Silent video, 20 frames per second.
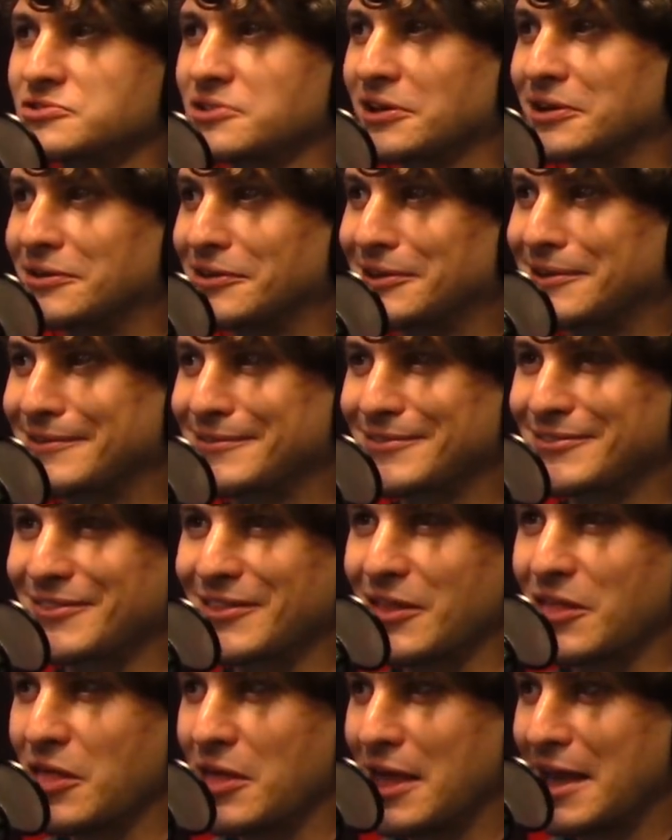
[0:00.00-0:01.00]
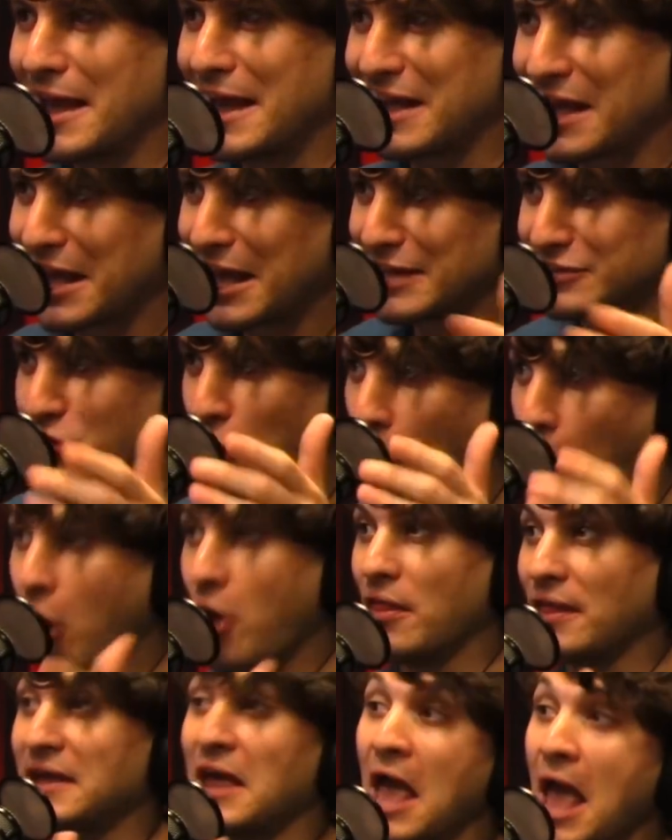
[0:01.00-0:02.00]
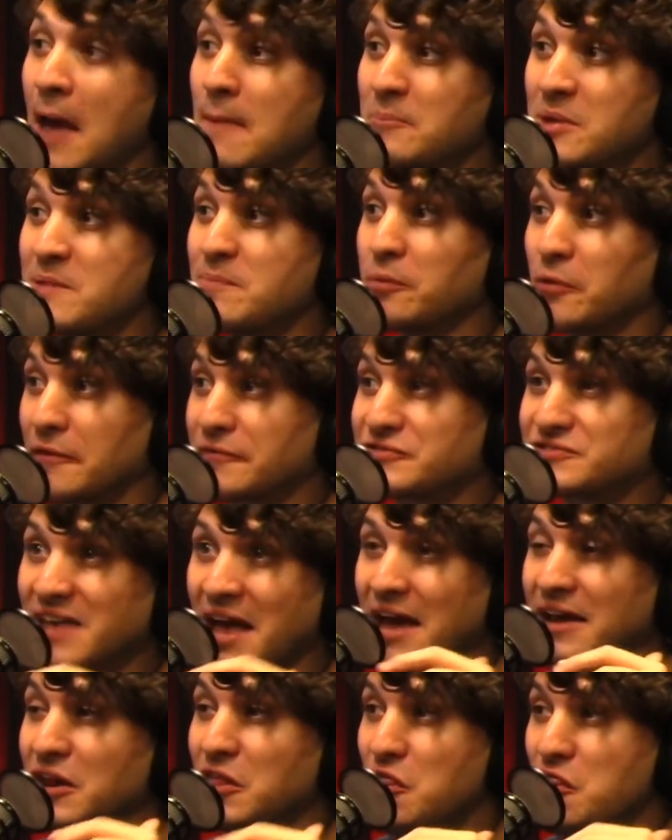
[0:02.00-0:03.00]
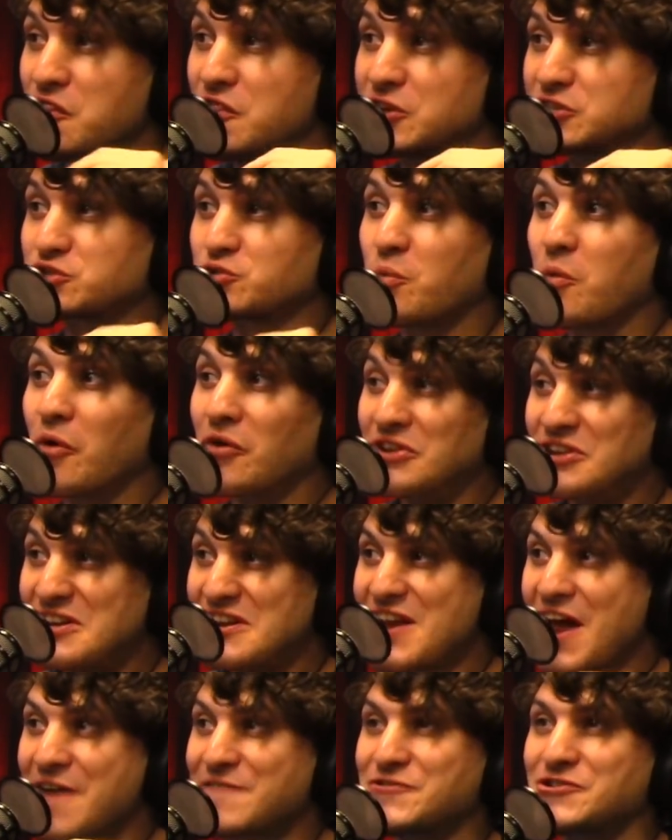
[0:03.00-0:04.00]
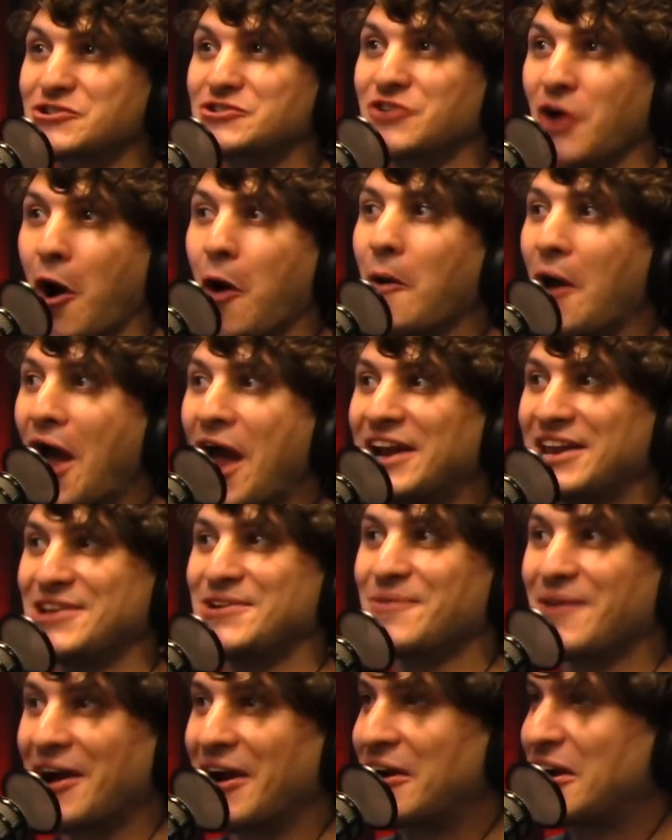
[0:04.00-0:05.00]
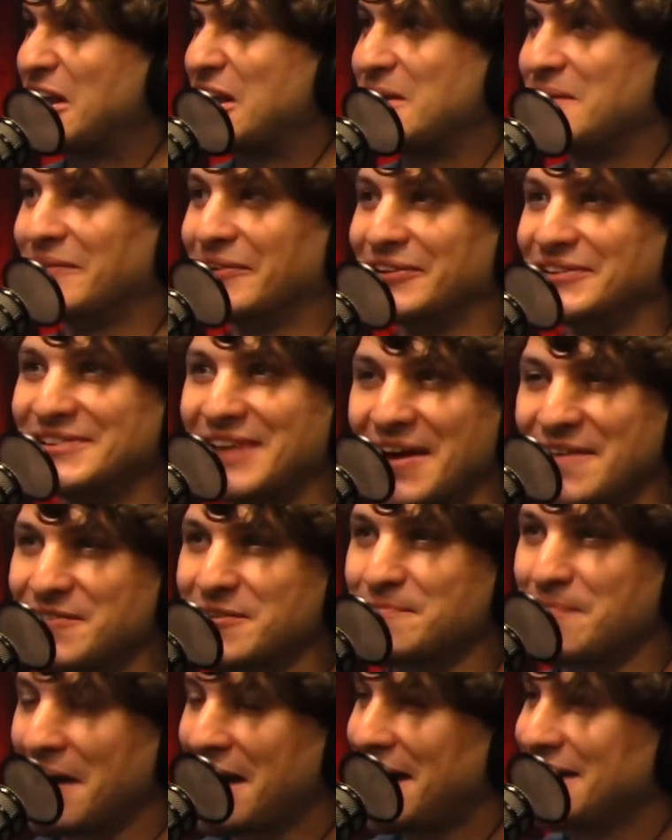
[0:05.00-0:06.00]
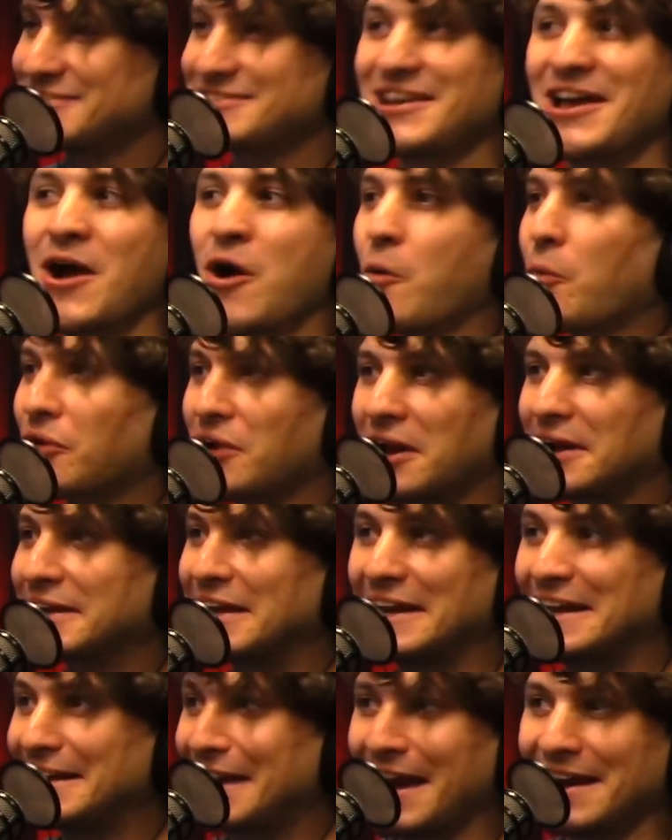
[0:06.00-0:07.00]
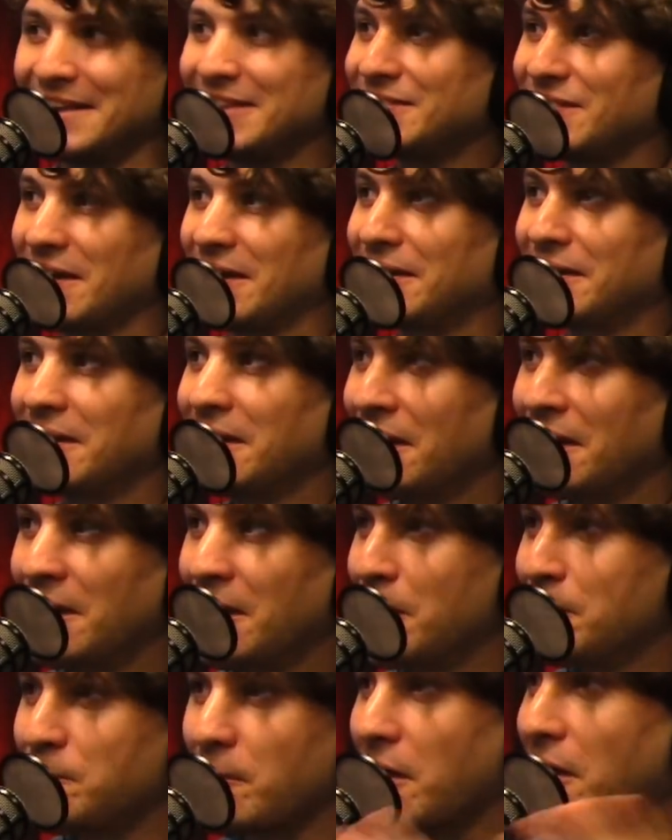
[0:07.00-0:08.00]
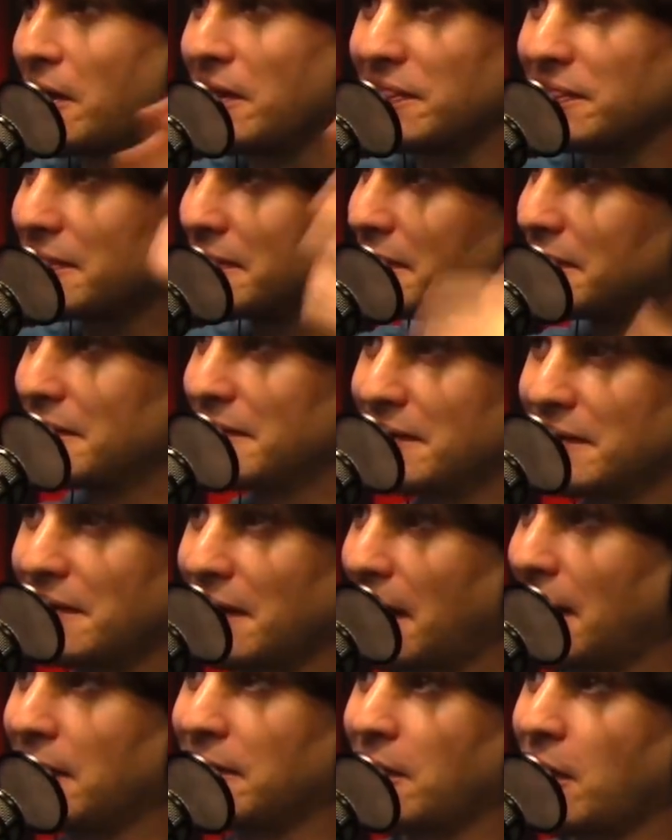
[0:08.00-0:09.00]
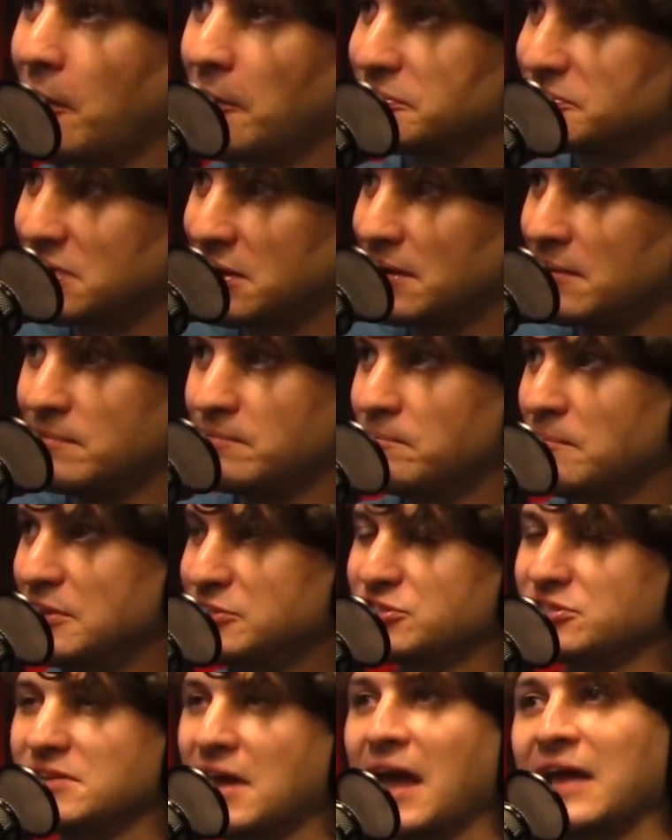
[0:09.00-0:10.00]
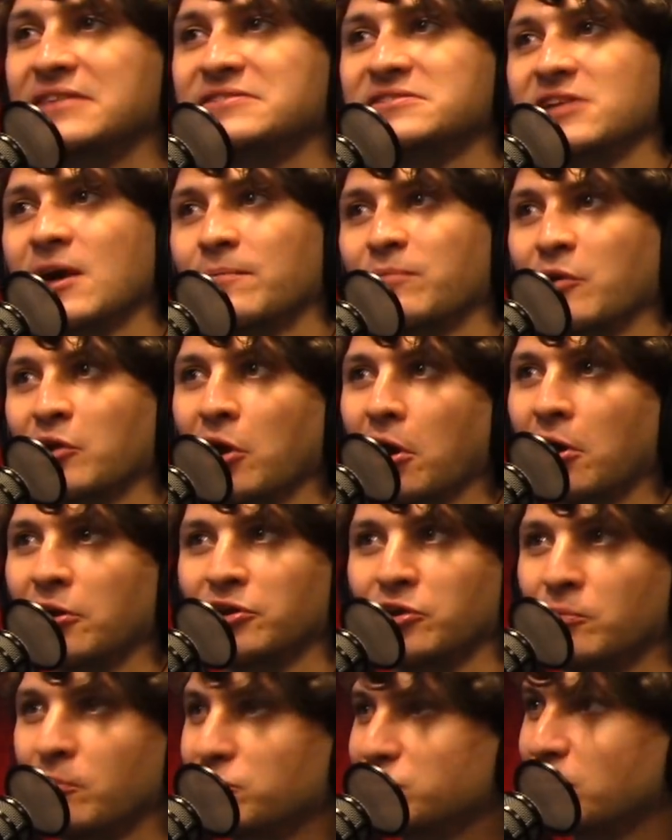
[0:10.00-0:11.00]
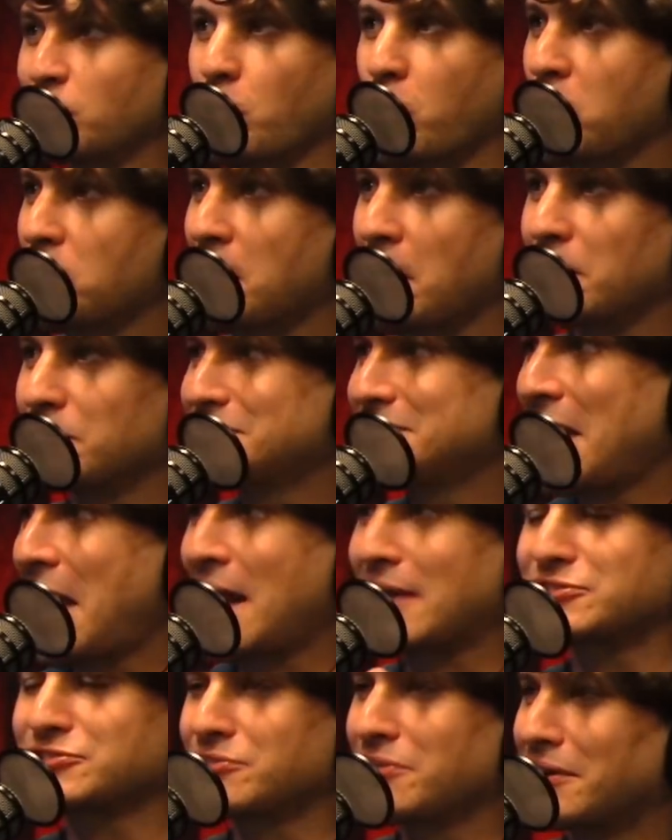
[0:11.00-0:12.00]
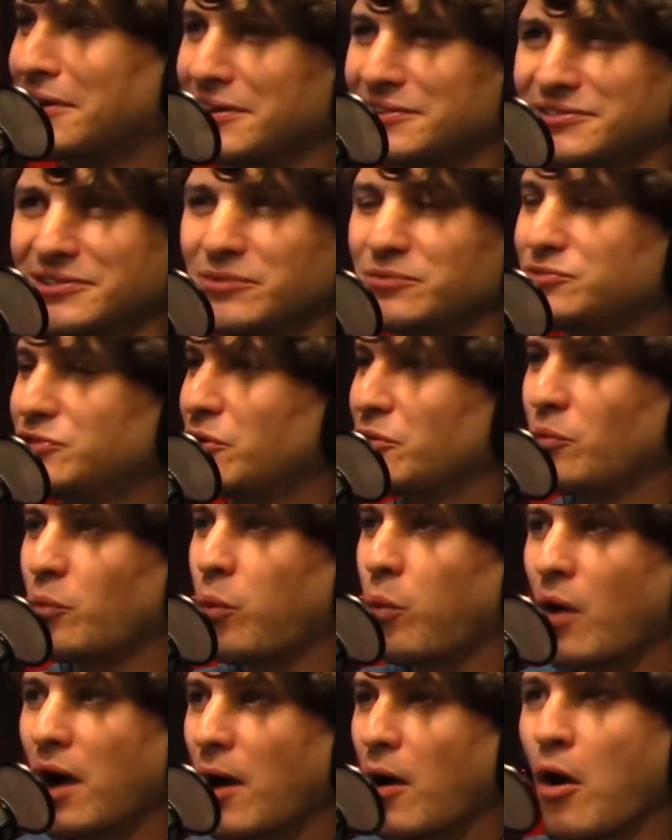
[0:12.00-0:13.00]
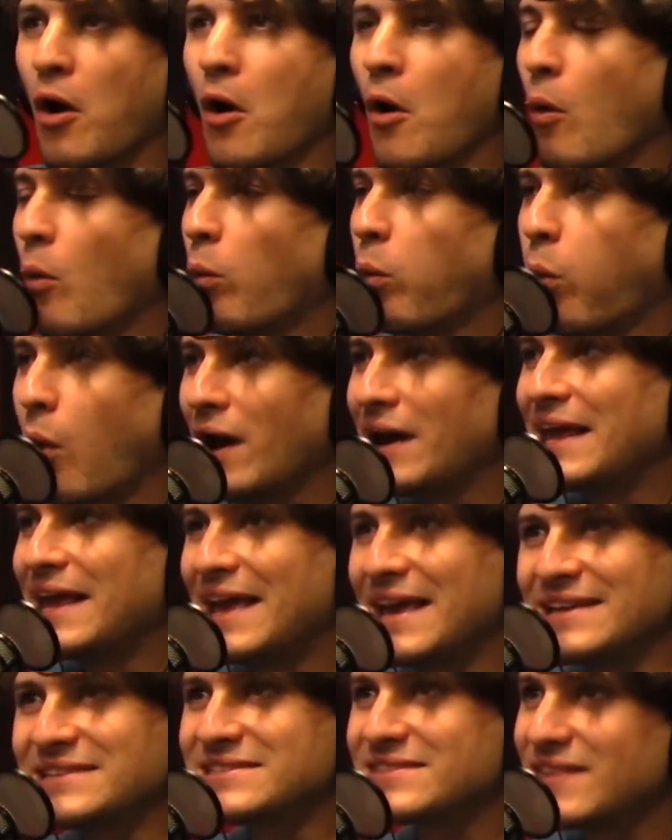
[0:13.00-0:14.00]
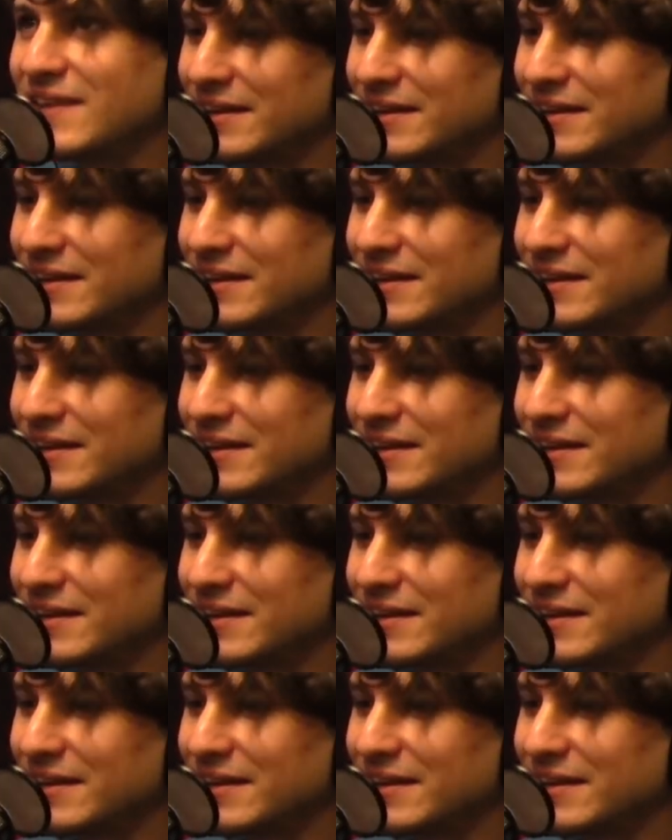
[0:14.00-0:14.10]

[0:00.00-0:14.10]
Like, It's all like people have said, this will never go anywhere. It will never pass. We're not getting anything. But I don't know. It's getting Mitch and Nancy up there to argue some more about tax credits. Like, dude, what? What is this?